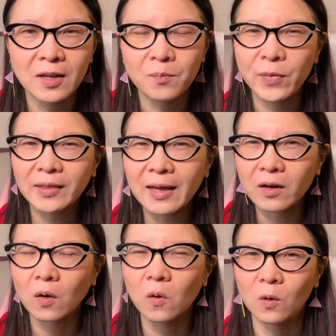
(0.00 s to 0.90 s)
Make that a
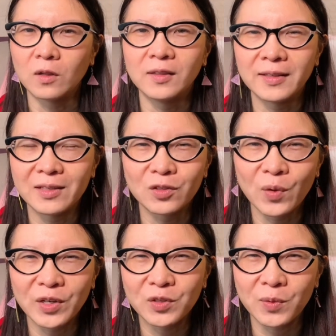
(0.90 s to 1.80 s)
goal in
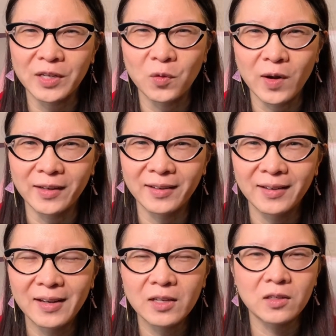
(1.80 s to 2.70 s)
2021.
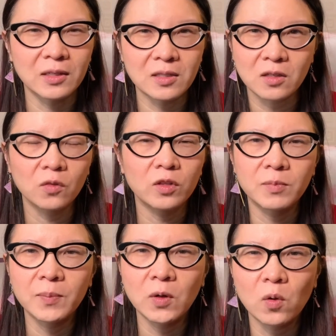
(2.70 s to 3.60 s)
You can start with
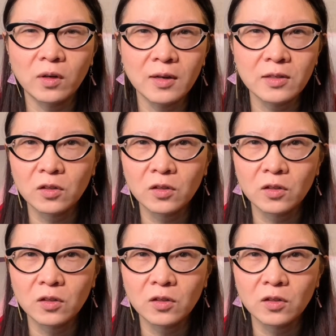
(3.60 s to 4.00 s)
maybe organizing your